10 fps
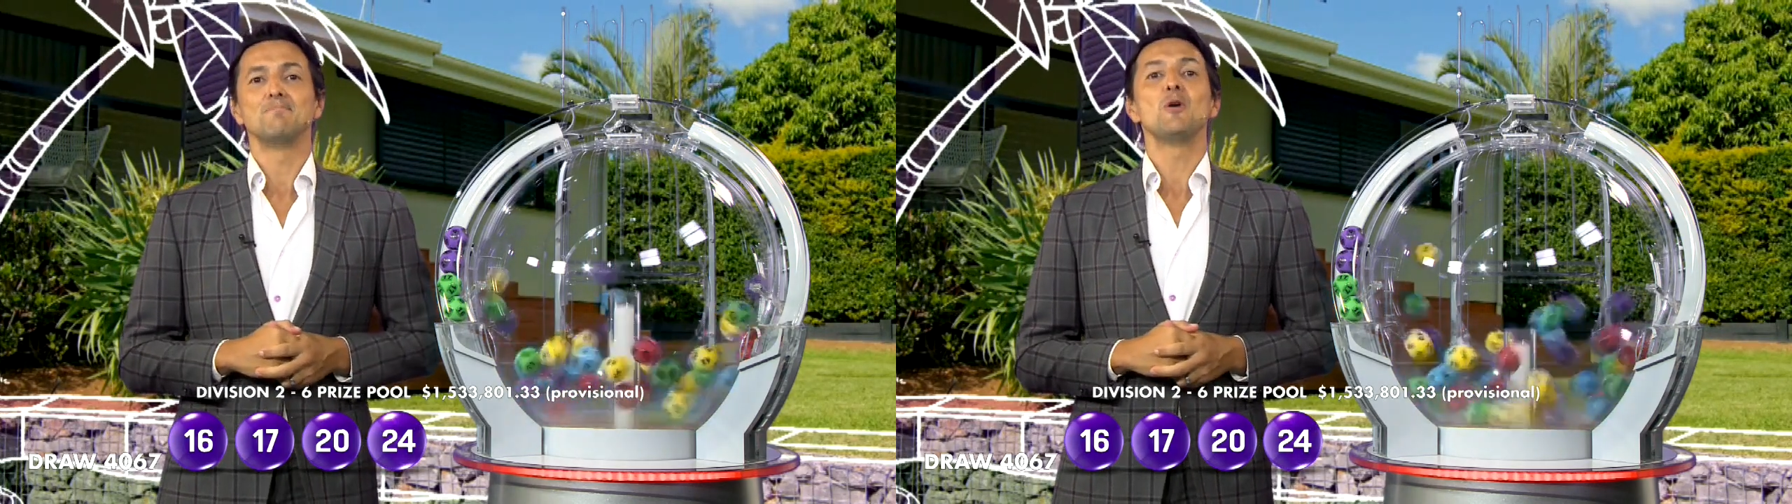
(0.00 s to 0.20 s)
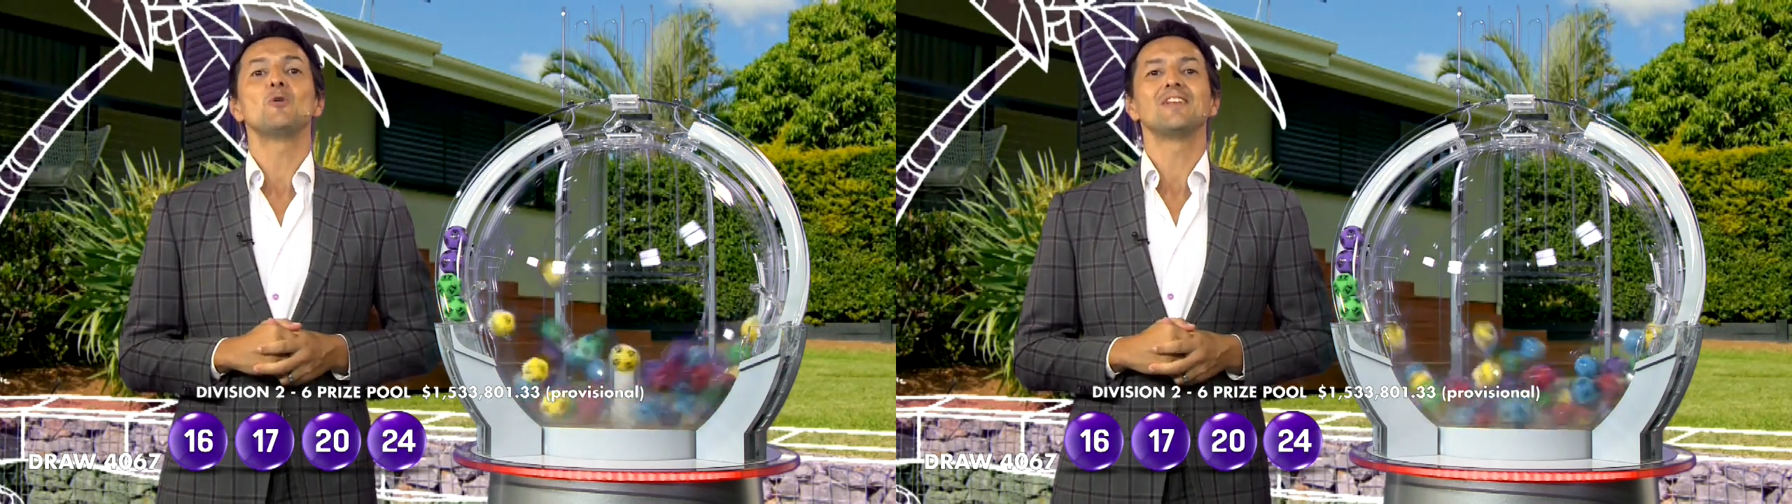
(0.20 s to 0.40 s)

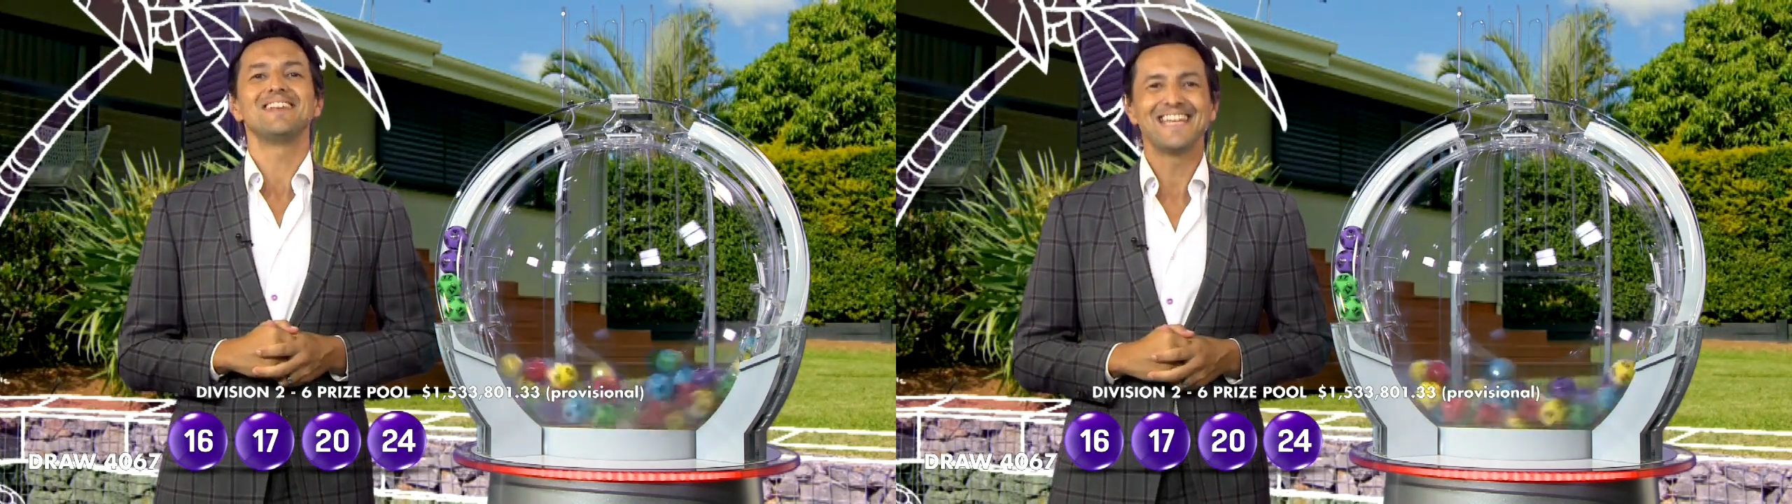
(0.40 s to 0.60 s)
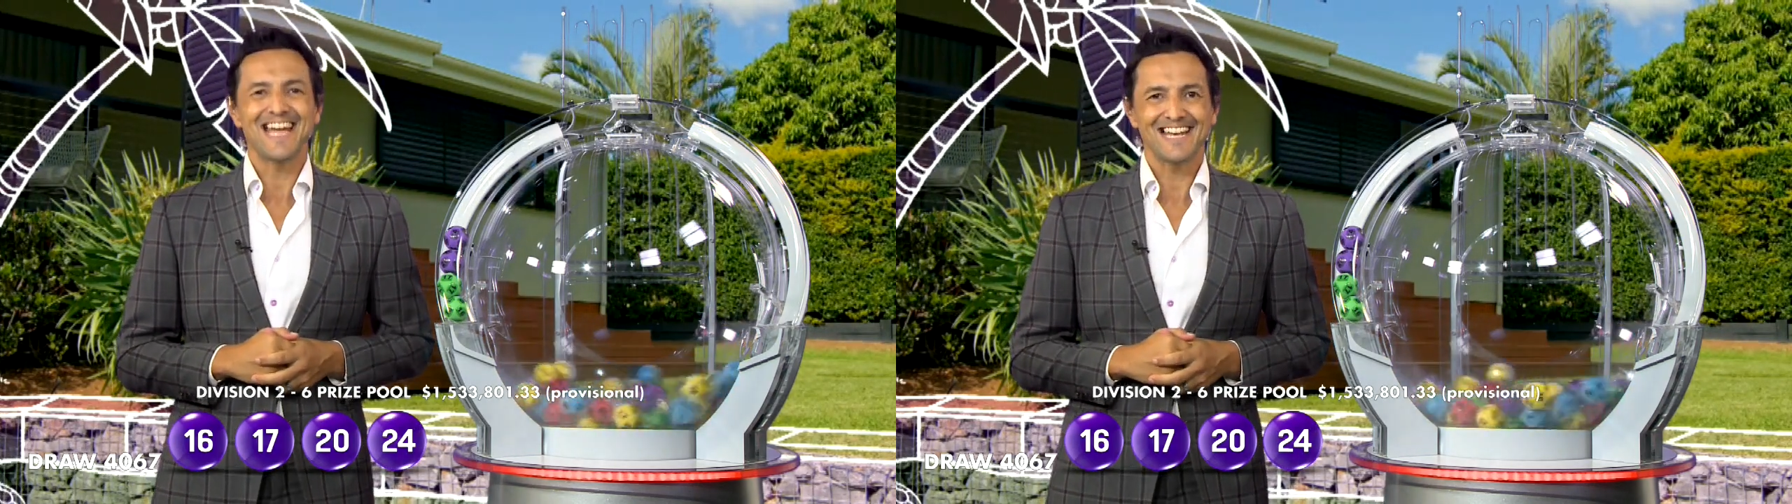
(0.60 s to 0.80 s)

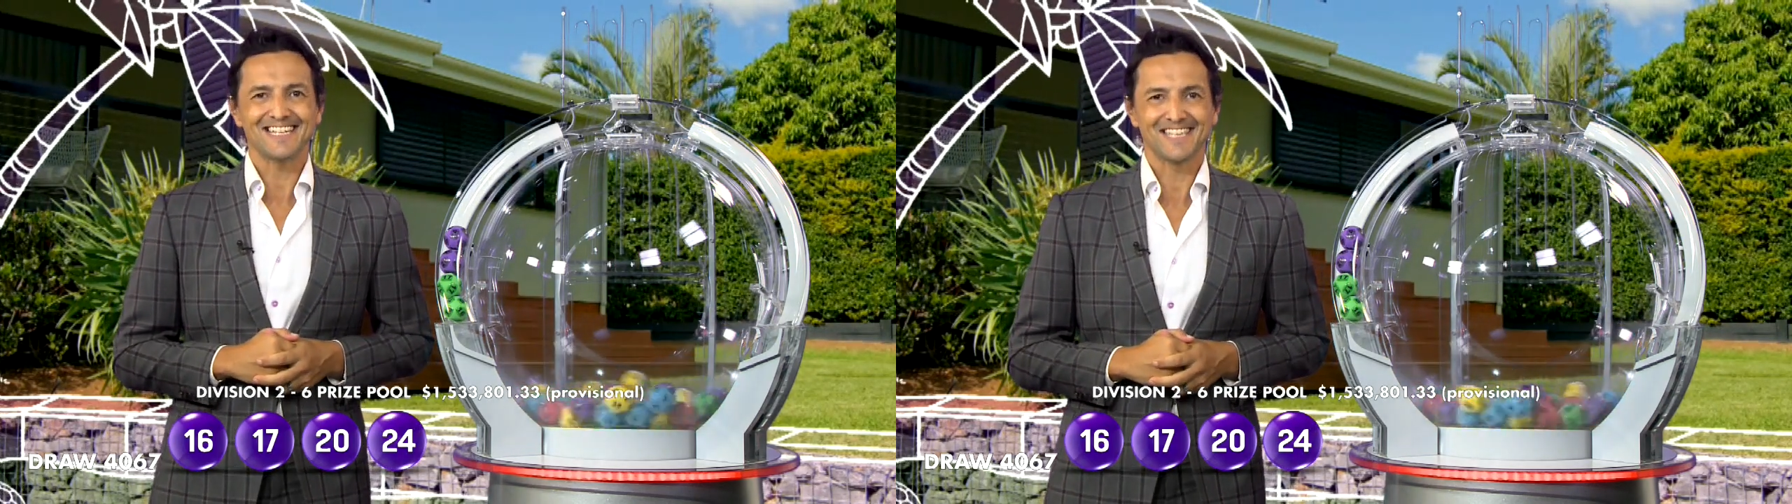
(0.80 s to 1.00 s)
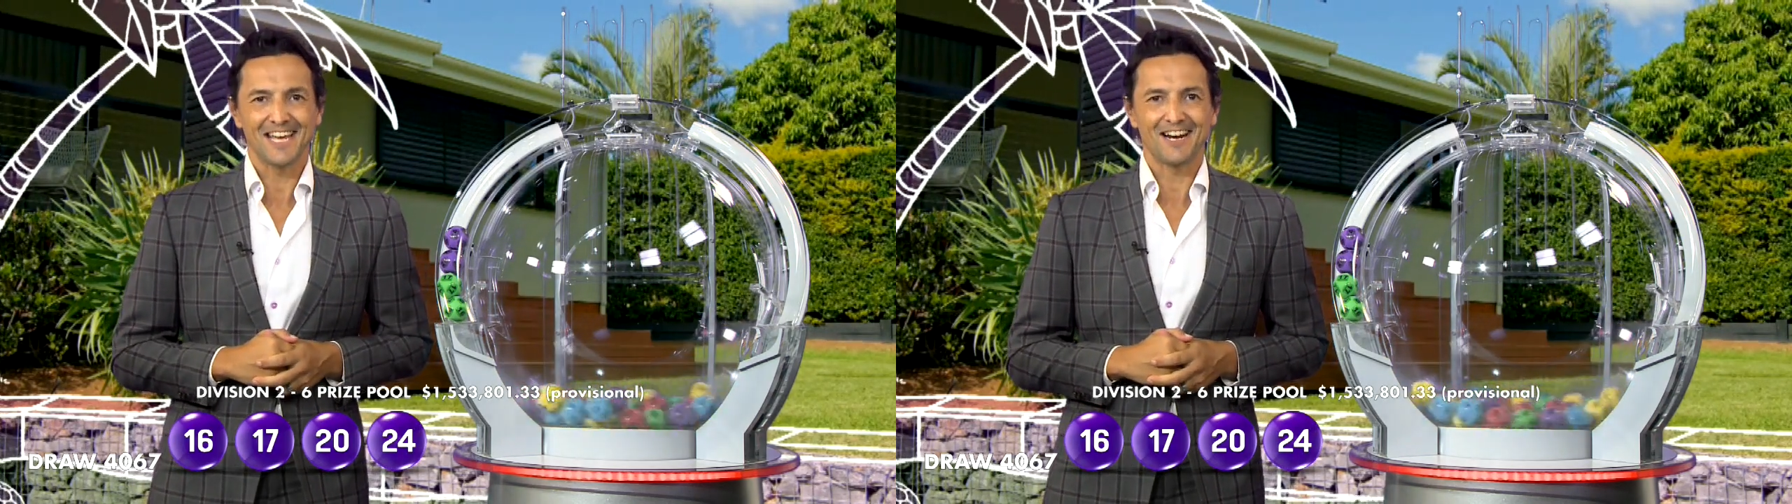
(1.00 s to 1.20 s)
Million Year
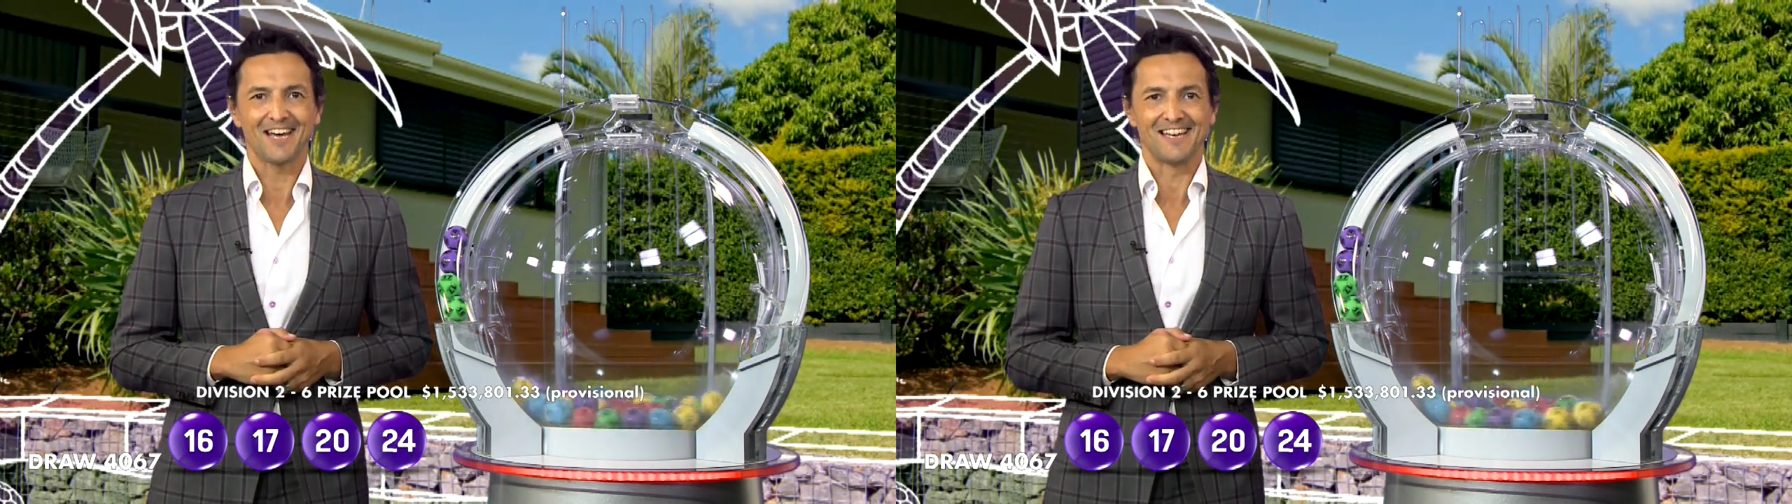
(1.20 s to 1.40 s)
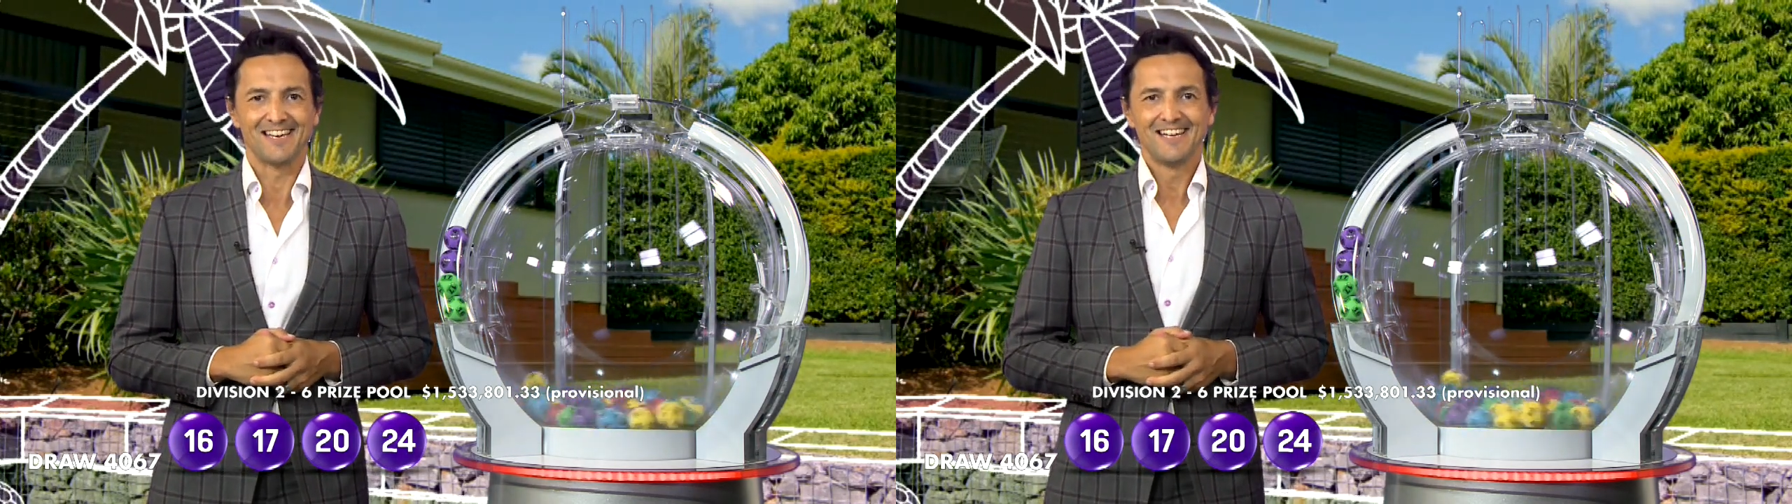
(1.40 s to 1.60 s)

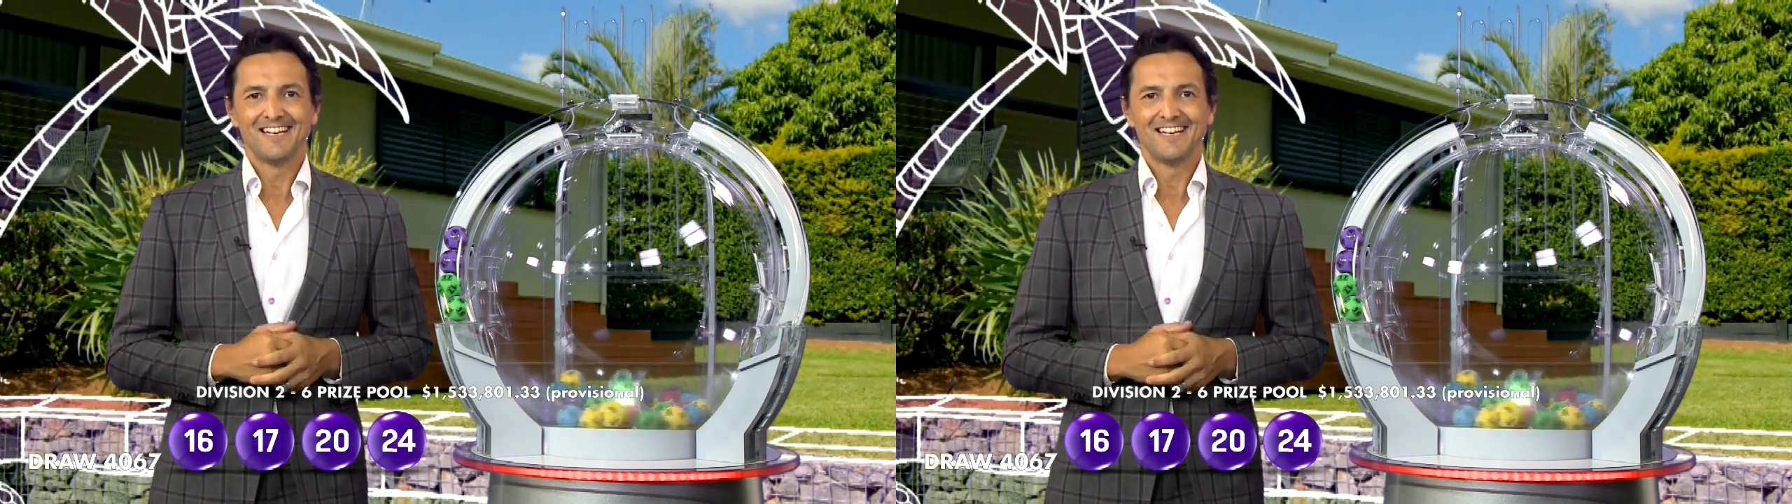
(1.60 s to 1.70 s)
Saturday.